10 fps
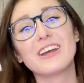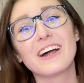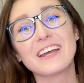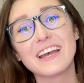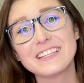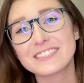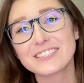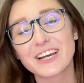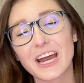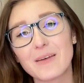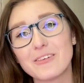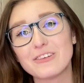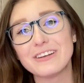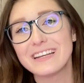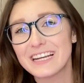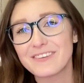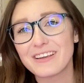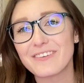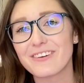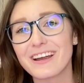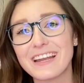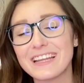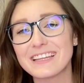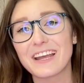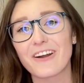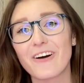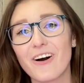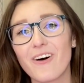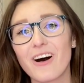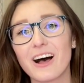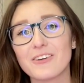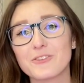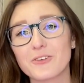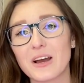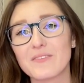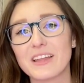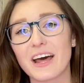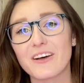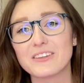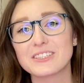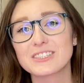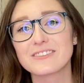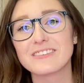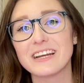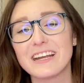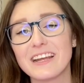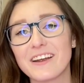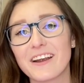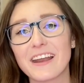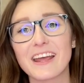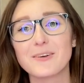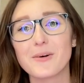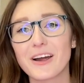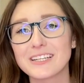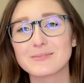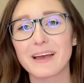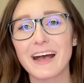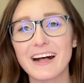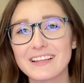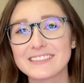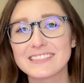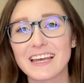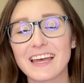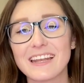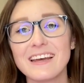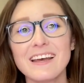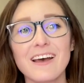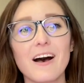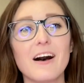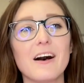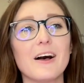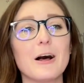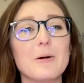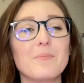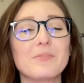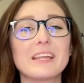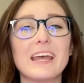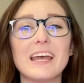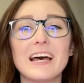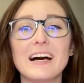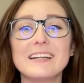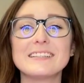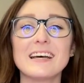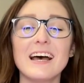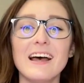me on Instagram if you need me for anything at all. I'll drop that on the screen here at Animal Arts by Allison. And